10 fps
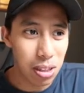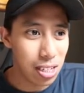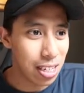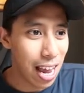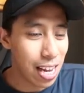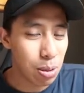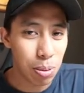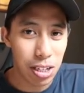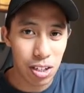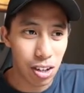these gas
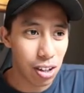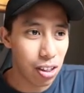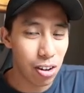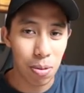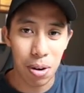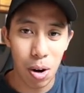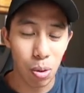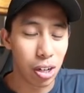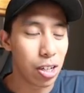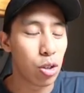prices on Ethereum
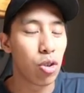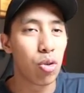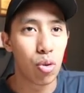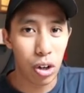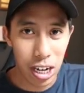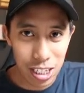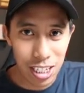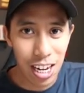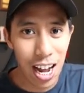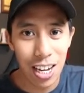network is crazy
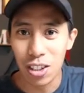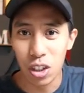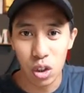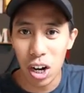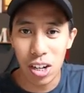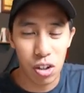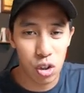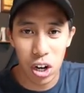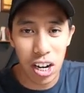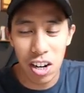high. Just tried
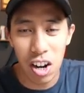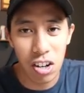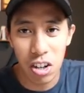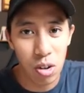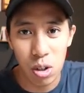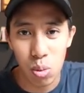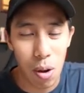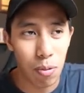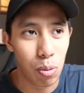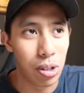trading on Uniswap
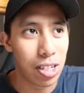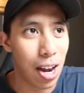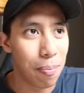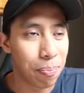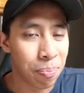for one time.